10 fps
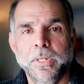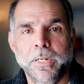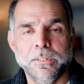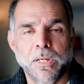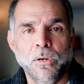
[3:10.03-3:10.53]

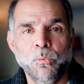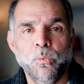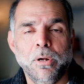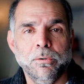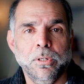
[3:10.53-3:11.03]
it has
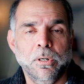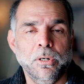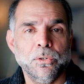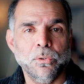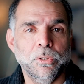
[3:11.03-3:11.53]
unwound,
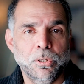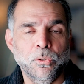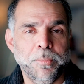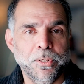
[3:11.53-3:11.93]
unrolled the loop.